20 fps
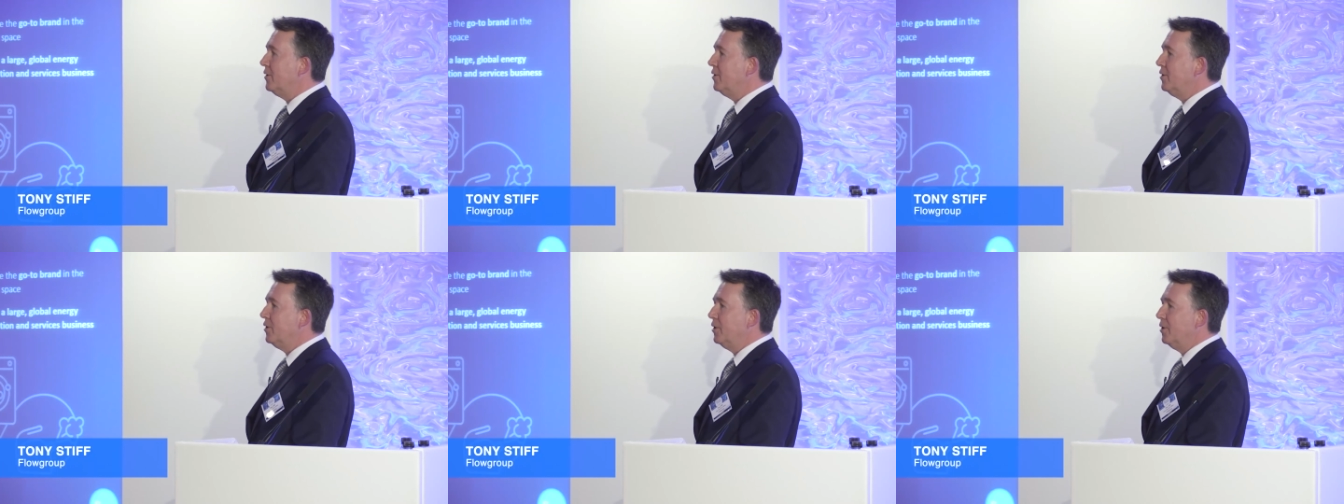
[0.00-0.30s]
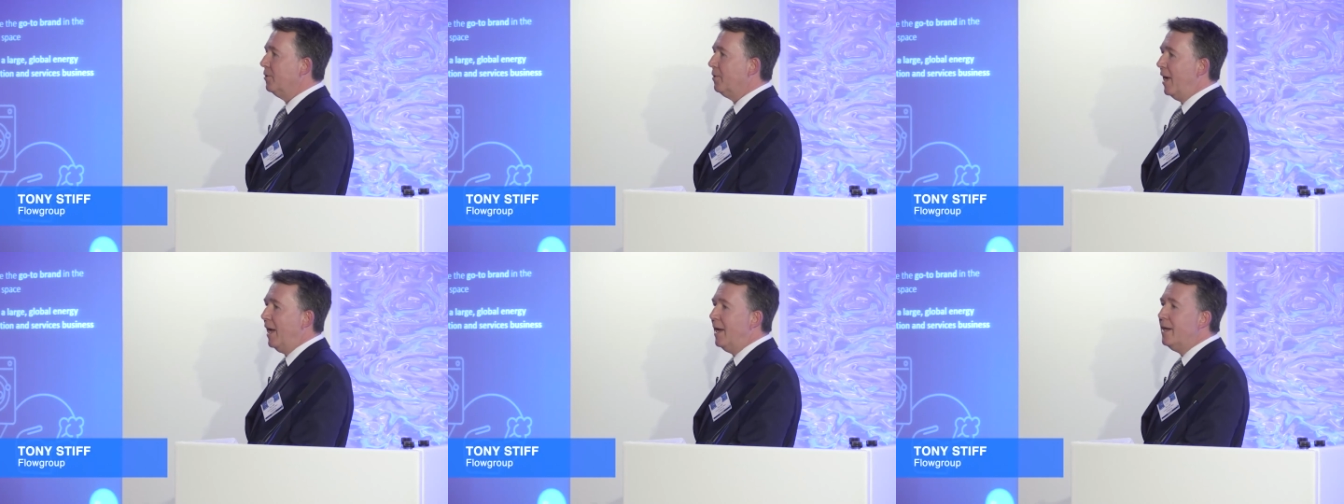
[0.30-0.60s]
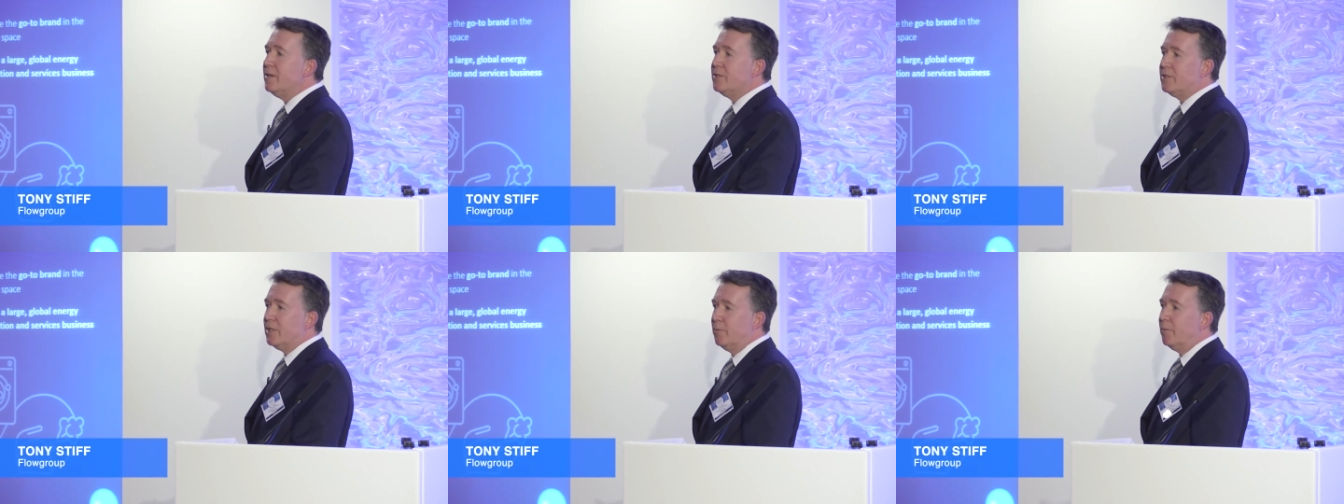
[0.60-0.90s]
to
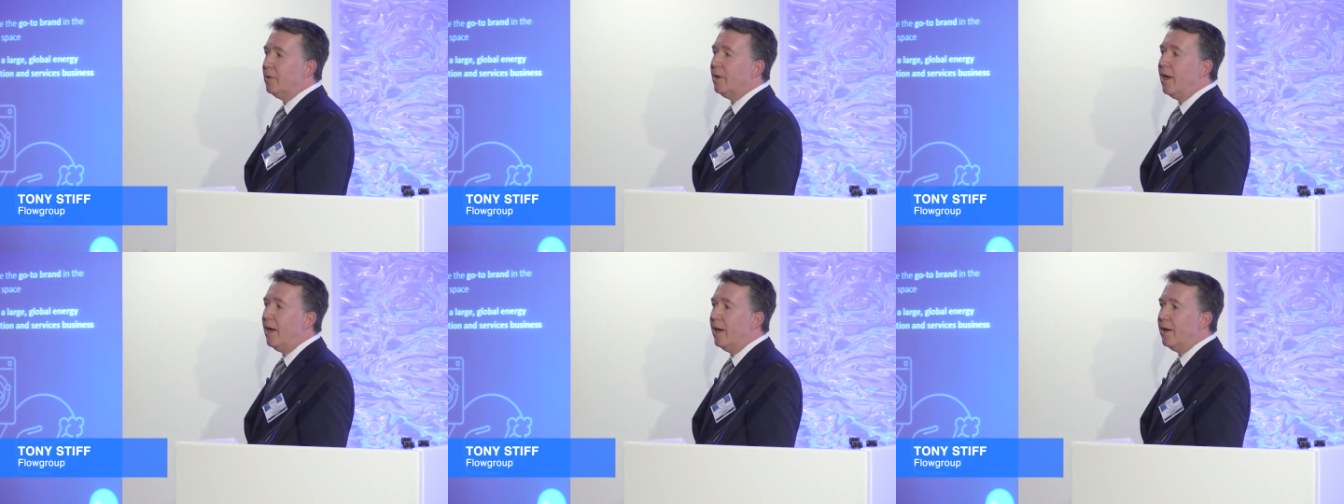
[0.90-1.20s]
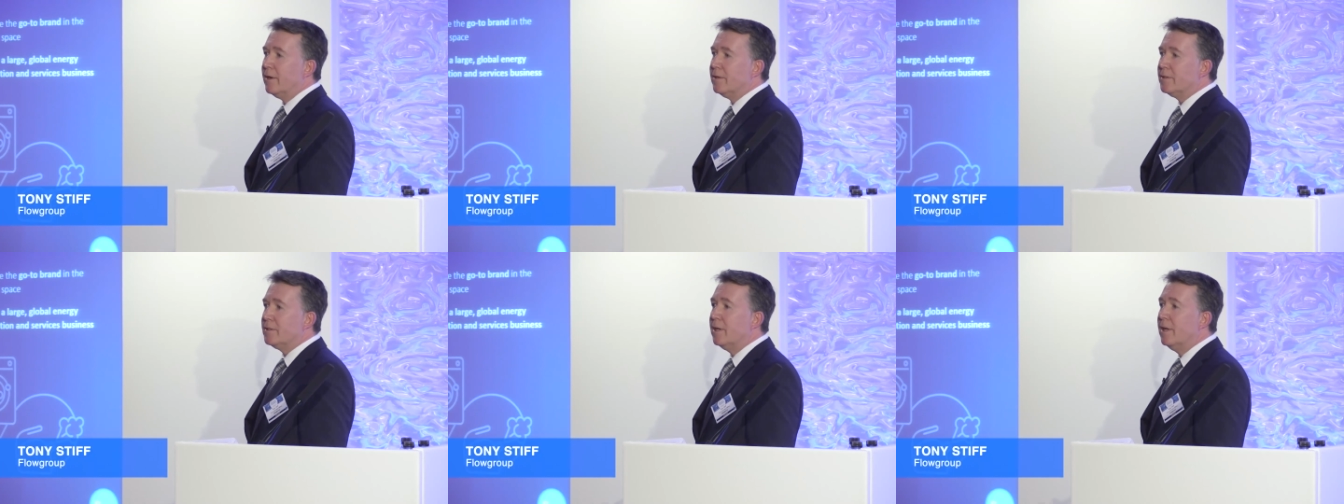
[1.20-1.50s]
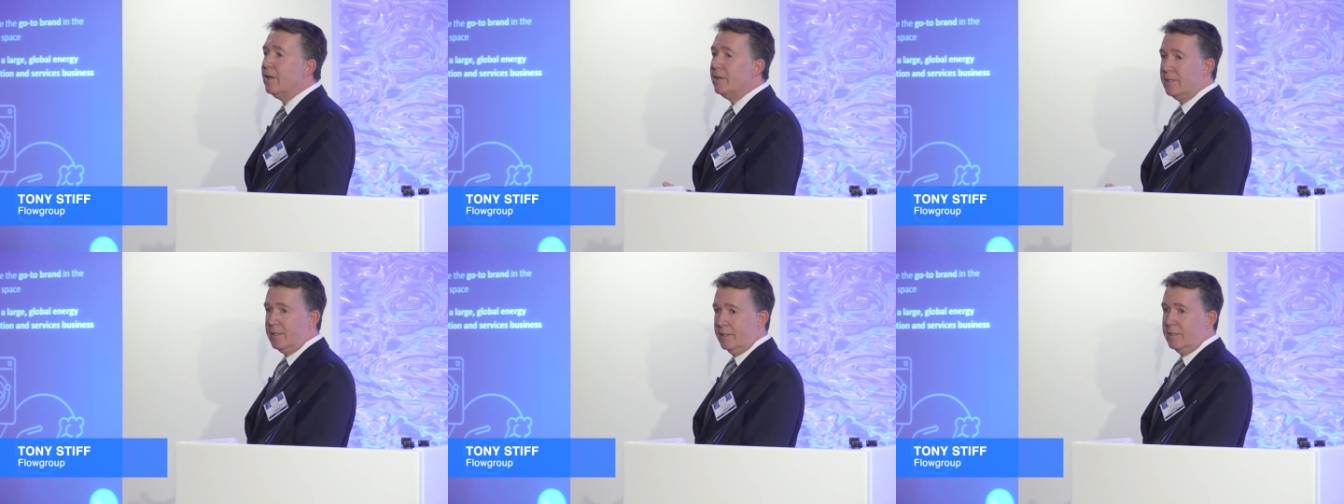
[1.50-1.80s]
energy players
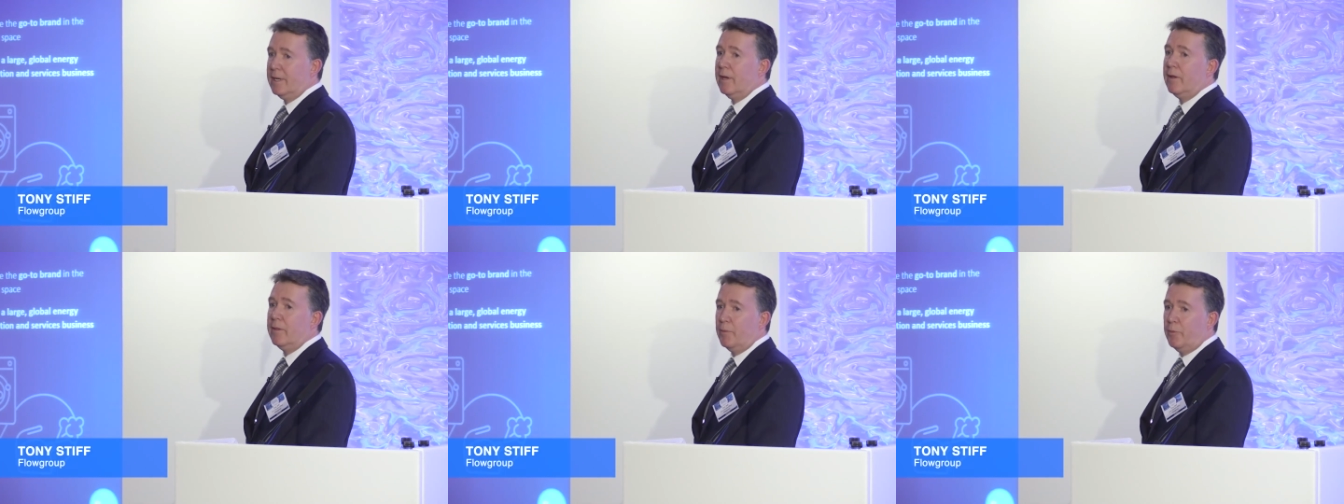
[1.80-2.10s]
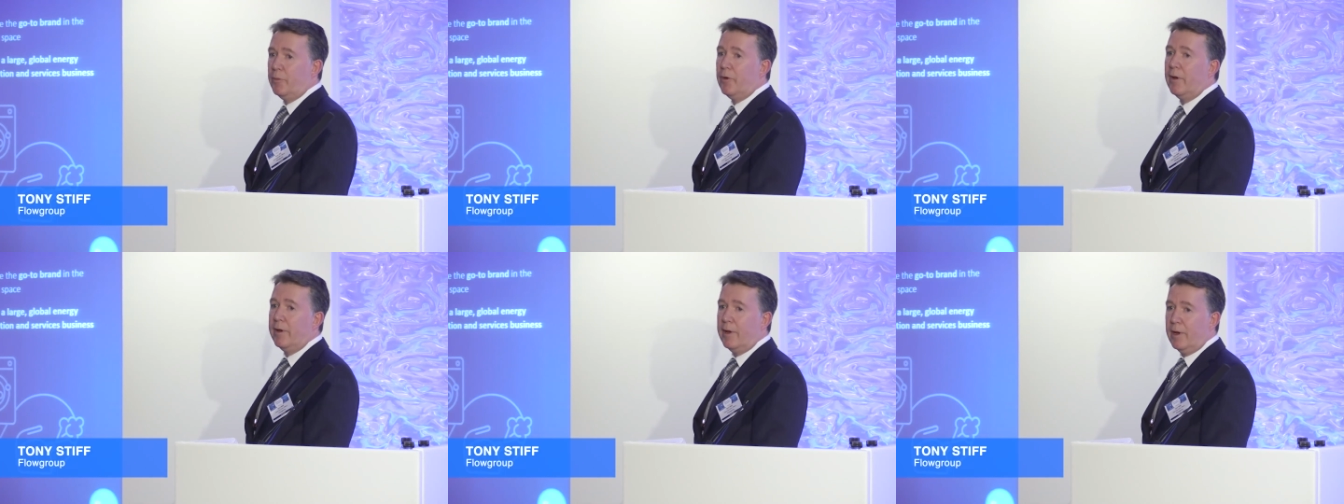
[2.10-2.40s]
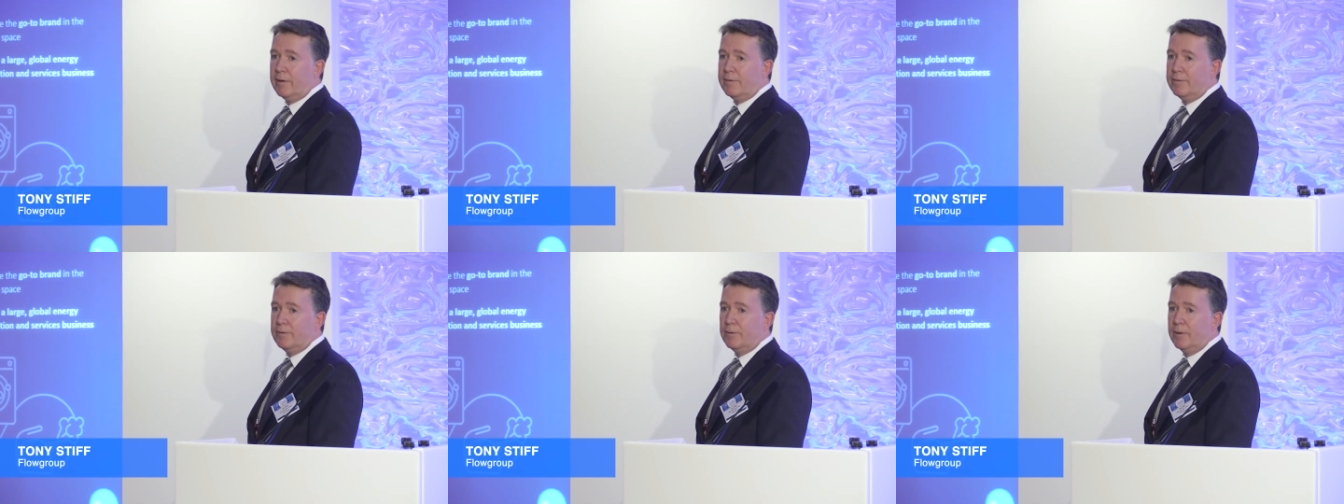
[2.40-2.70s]
to sell the
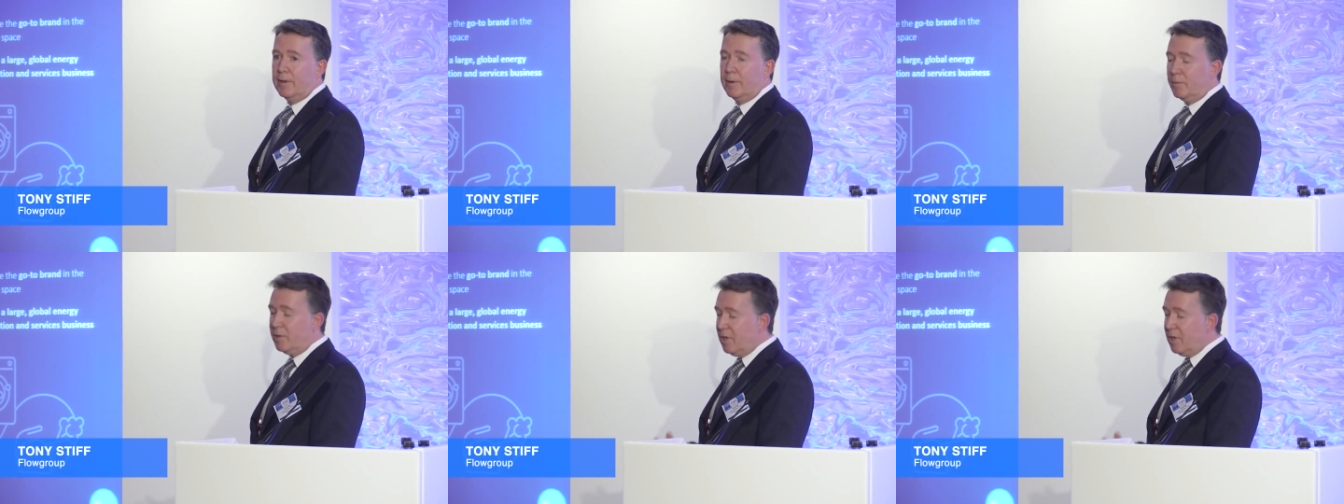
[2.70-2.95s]
product for them.